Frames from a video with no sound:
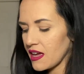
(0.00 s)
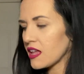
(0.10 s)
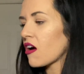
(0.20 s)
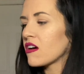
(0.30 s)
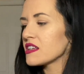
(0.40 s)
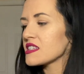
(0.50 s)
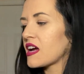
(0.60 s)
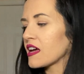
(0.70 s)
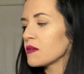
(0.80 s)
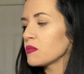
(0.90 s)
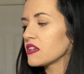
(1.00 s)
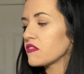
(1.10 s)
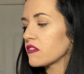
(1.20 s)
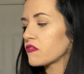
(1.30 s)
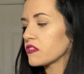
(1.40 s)
honestly, I am
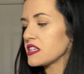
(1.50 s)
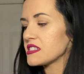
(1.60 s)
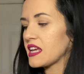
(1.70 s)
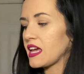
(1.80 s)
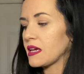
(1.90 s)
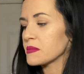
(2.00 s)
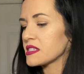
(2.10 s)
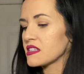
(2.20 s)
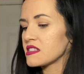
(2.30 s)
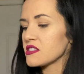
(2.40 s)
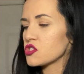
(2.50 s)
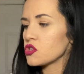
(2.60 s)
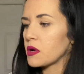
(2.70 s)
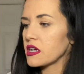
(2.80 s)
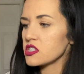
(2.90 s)
living for these names. This is too
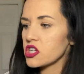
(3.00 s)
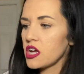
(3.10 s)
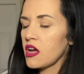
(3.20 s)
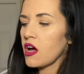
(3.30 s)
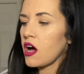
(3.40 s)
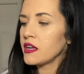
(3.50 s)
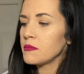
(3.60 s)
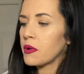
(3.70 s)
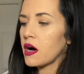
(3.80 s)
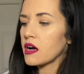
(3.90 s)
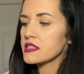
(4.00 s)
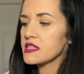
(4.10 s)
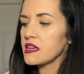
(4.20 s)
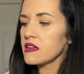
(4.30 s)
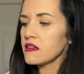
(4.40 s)
much.
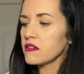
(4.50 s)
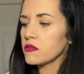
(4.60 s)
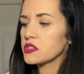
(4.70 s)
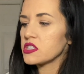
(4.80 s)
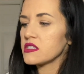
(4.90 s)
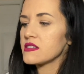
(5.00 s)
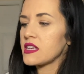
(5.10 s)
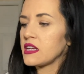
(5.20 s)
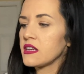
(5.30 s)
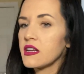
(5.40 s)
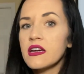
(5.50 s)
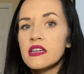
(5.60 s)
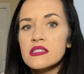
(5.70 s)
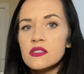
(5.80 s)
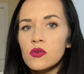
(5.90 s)
Unboxing, which is a
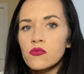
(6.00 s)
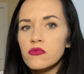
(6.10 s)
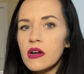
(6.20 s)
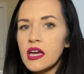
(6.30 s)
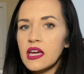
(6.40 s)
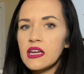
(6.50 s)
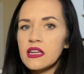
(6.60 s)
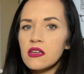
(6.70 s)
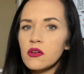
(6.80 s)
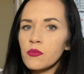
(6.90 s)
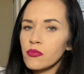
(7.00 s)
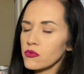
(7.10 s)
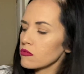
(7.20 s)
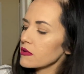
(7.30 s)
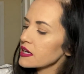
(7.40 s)
nice red
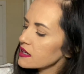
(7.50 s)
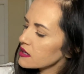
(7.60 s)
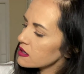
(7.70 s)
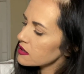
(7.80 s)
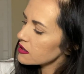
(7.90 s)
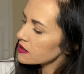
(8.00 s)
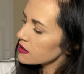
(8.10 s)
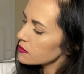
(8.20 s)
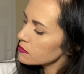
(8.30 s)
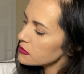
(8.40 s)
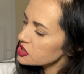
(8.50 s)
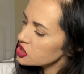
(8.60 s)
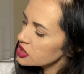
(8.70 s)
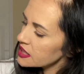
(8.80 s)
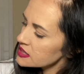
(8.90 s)
brick
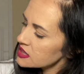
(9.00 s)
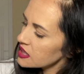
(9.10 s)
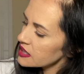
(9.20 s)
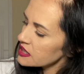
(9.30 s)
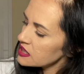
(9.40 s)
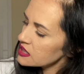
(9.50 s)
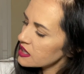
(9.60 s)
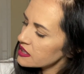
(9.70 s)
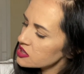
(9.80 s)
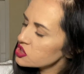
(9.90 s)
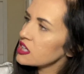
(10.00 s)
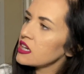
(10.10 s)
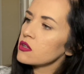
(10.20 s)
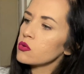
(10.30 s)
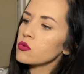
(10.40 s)
magenta-y kind of
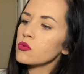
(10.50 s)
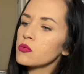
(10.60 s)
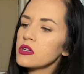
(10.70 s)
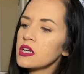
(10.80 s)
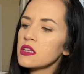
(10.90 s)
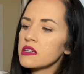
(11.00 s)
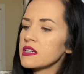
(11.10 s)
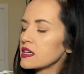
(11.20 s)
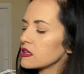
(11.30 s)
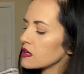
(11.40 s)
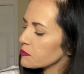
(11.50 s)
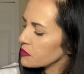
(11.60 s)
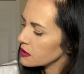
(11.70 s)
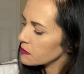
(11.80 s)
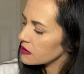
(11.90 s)
shade. Ooh, we're not looking at a lot of
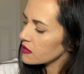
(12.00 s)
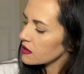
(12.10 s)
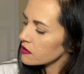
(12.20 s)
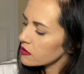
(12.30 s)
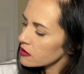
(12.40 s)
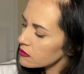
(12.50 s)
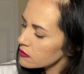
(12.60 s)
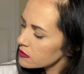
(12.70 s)
pigment there though.